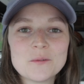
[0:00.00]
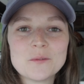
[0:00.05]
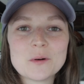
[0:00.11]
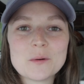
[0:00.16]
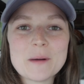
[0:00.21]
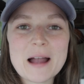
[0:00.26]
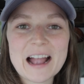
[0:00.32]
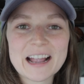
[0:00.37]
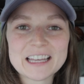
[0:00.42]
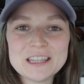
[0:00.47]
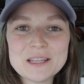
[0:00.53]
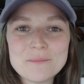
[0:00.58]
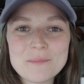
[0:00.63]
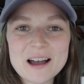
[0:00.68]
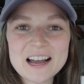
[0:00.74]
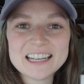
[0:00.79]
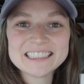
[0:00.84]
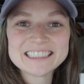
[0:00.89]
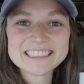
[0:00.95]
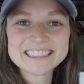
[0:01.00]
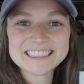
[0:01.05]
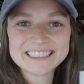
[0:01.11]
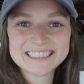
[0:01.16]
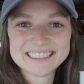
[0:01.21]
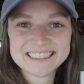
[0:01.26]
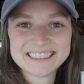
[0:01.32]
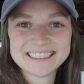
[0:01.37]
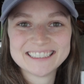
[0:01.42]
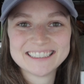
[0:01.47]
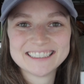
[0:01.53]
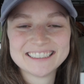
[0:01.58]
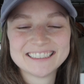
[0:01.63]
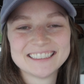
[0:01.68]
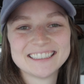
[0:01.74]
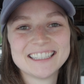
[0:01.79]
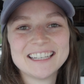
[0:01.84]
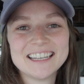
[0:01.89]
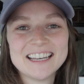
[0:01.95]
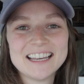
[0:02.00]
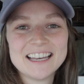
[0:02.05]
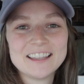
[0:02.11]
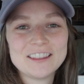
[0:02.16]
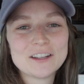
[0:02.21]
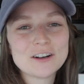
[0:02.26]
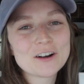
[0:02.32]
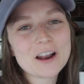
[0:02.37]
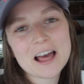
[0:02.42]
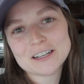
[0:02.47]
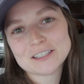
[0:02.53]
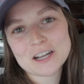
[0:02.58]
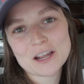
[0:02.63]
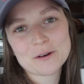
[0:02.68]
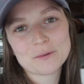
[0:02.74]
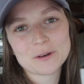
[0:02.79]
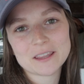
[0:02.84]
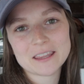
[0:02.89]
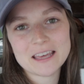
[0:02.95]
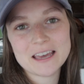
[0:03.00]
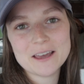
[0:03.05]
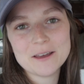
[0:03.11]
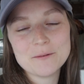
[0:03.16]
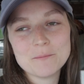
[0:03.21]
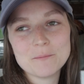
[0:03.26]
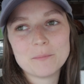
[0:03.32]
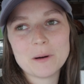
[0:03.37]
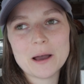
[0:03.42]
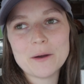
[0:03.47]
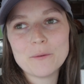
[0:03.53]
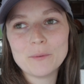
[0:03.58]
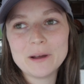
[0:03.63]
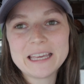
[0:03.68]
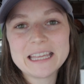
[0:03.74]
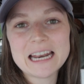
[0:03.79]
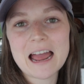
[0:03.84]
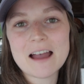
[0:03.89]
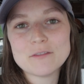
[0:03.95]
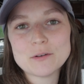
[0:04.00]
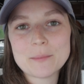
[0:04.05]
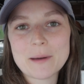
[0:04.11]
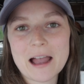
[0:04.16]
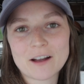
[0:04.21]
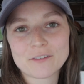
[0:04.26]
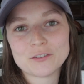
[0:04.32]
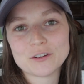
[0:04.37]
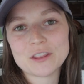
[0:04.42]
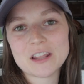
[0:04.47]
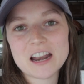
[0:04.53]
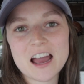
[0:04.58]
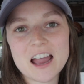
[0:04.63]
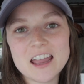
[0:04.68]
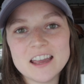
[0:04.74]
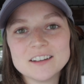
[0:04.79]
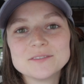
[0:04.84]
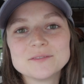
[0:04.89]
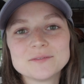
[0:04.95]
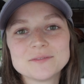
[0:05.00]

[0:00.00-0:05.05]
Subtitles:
We're back in the bus. They're not done with it, but we can have it back for the night.